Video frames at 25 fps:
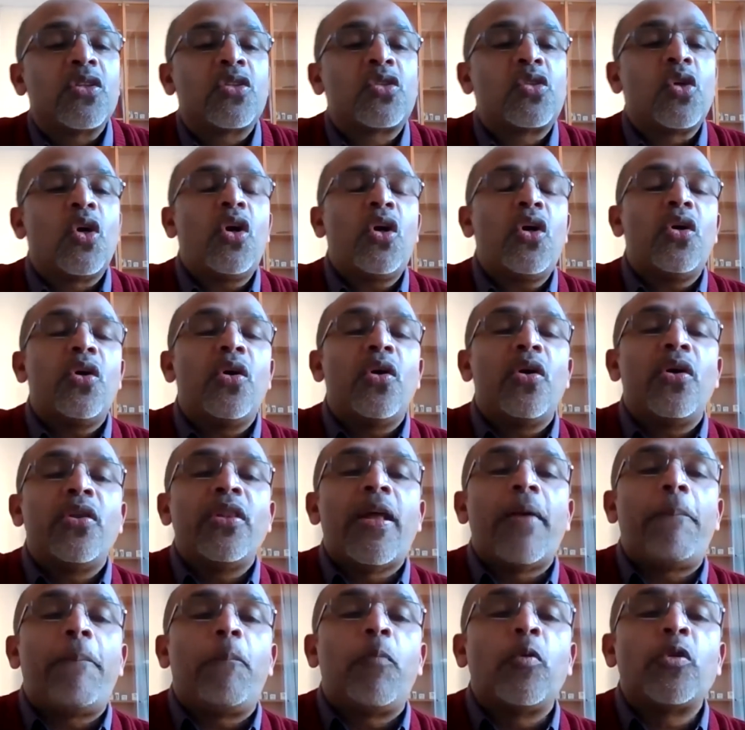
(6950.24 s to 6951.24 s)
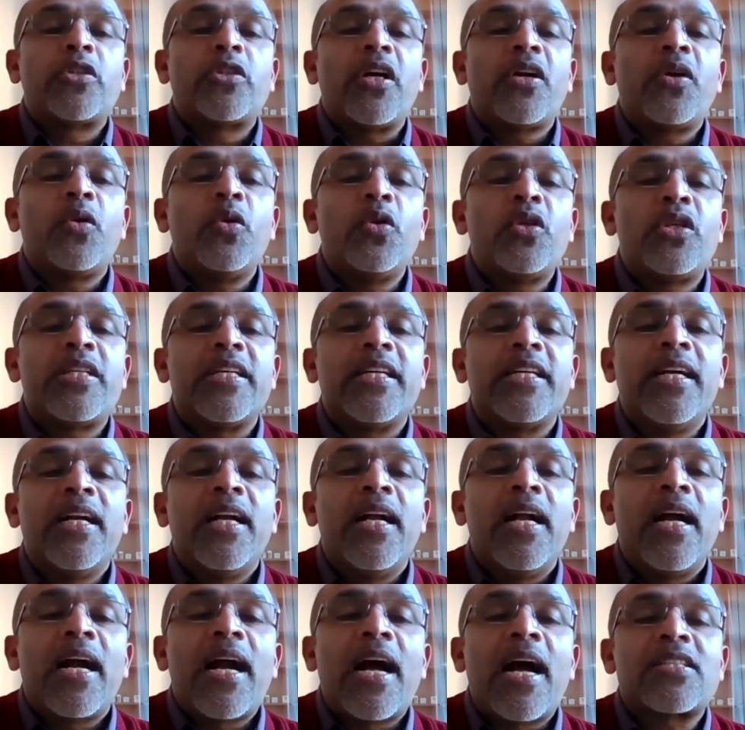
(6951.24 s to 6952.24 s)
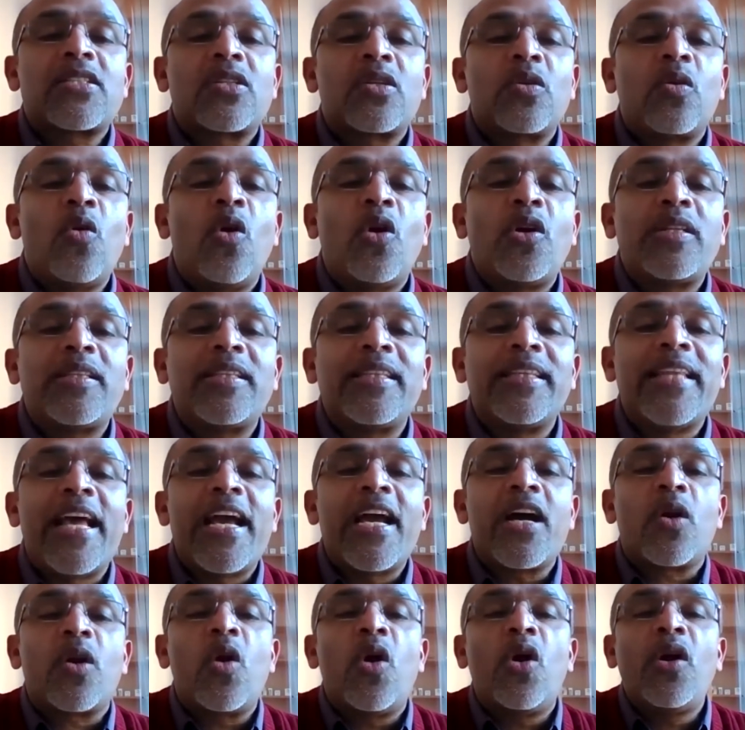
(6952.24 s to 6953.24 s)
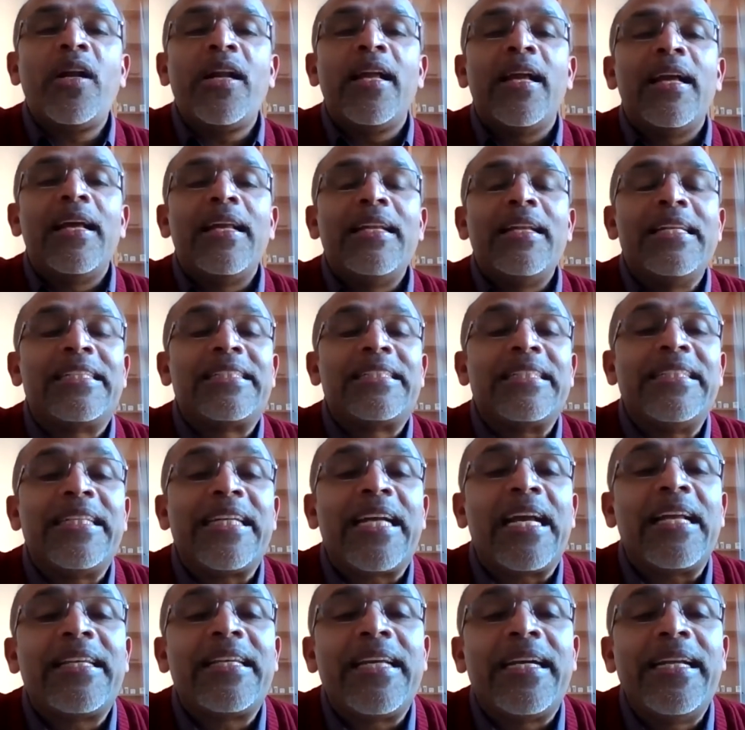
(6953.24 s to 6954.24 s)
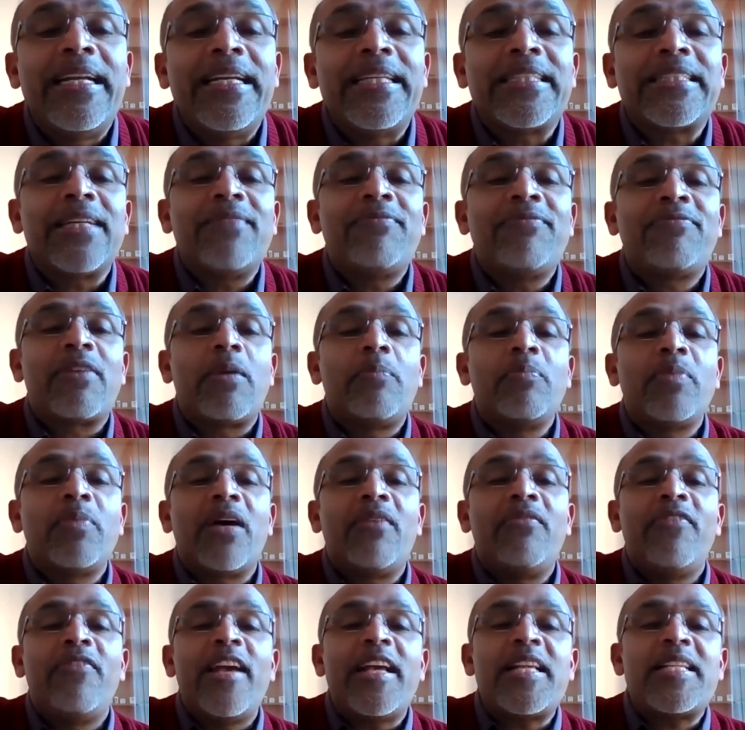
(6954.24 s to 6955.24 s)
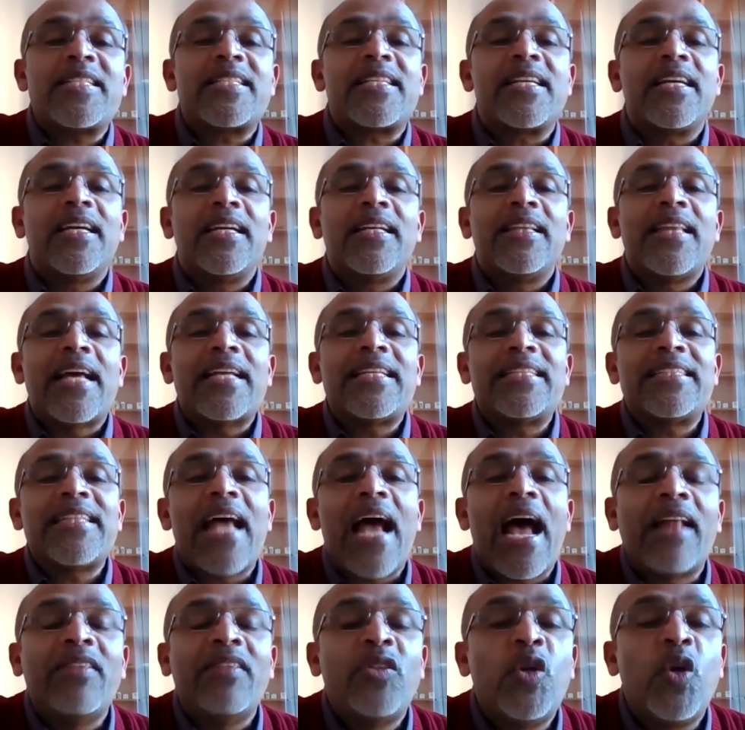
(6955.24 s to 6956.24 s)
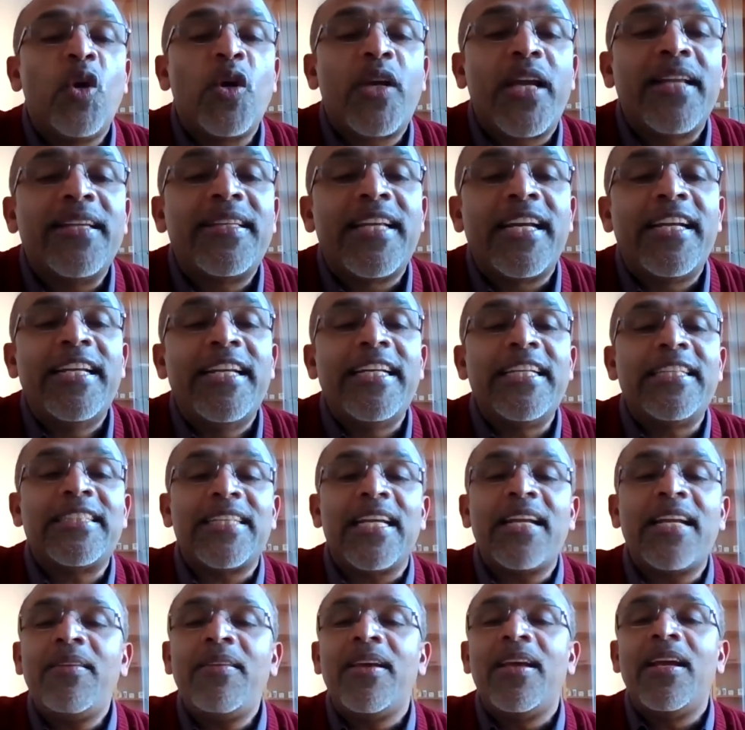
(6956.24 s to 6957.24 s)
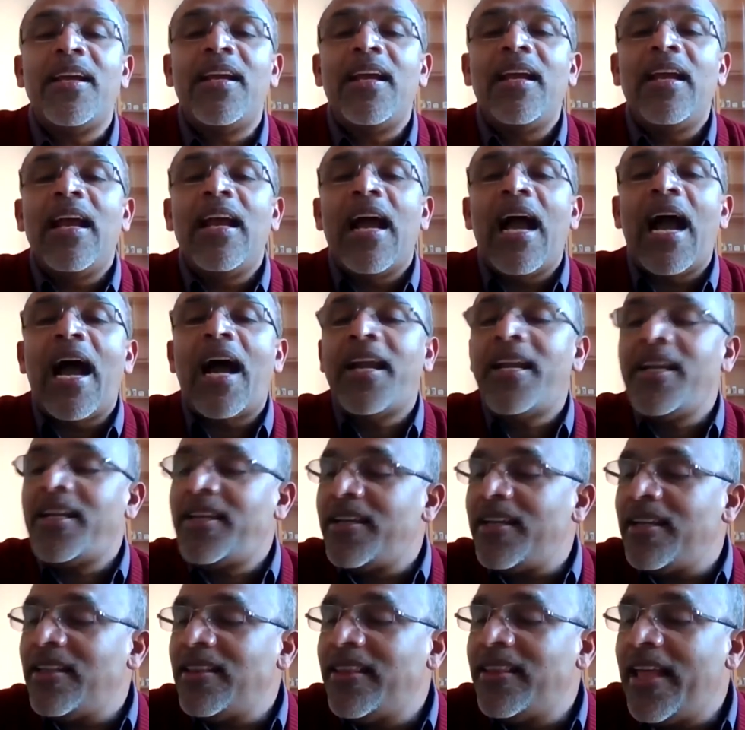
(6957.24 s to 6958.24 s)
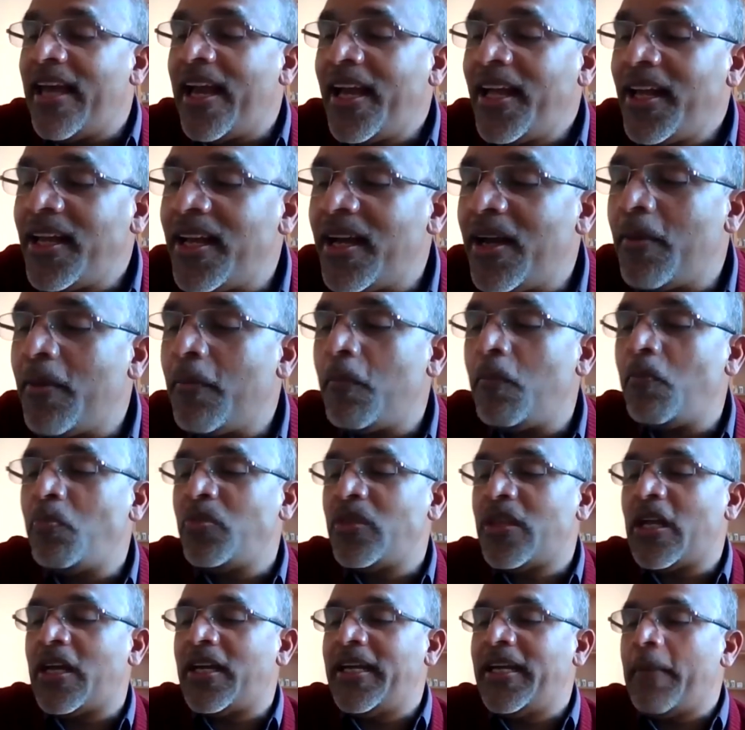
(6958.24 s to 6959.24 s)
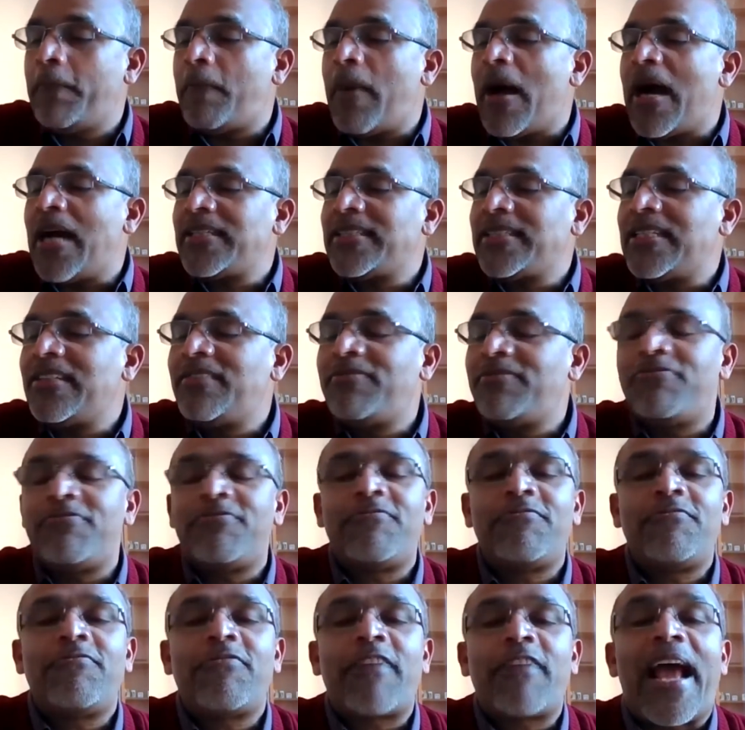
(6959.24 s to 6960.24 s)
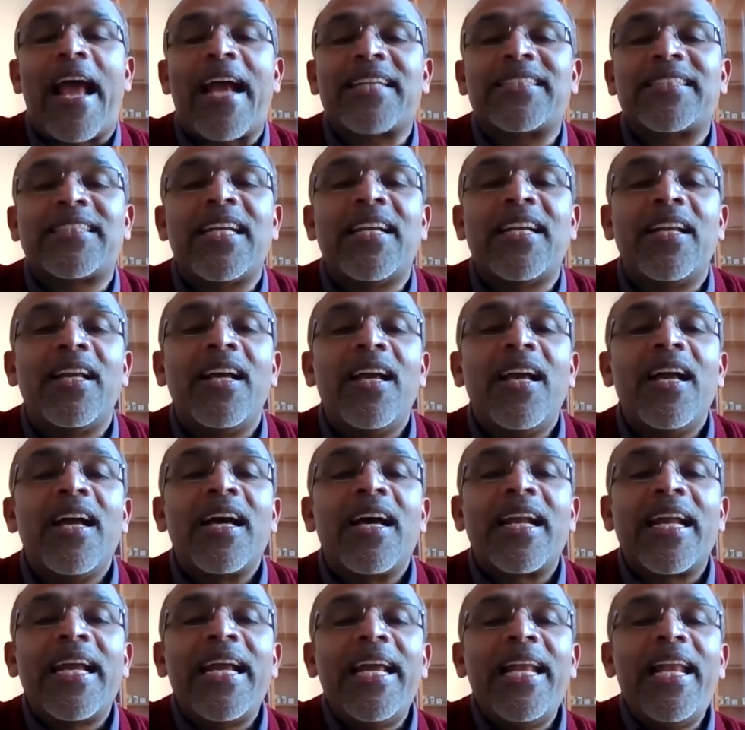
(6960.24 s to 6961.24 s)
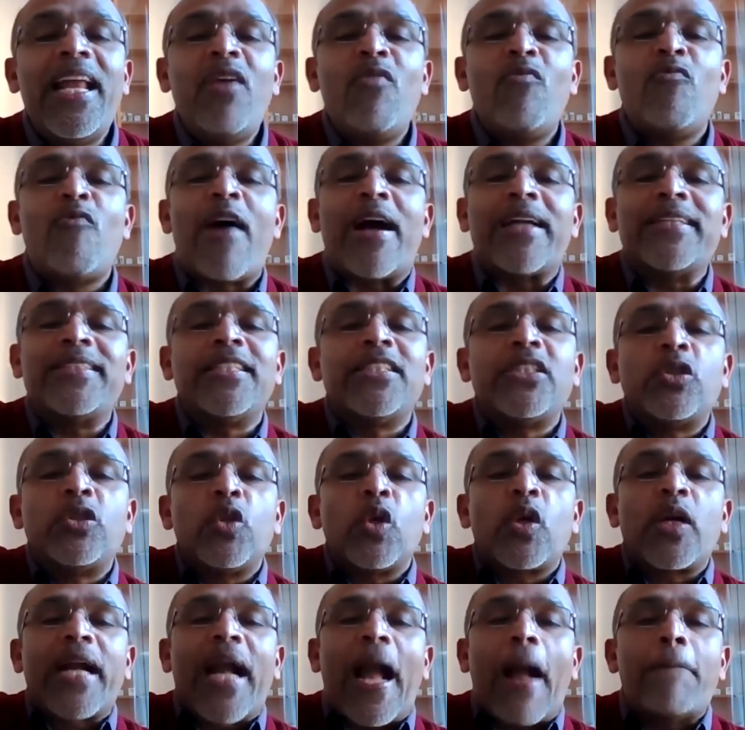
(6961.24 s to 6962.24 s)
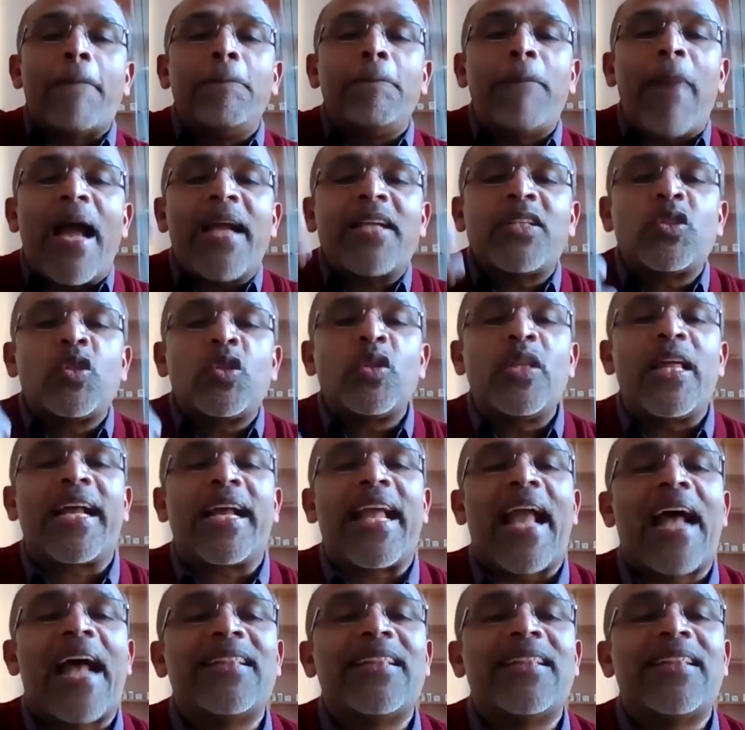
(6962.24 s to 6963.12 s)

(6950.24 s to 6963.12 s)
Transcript: So the Puttangute has got their own liturgical tradition from the West, that's Antiochian tradition. And they, the departed fraction really wanted to come back to the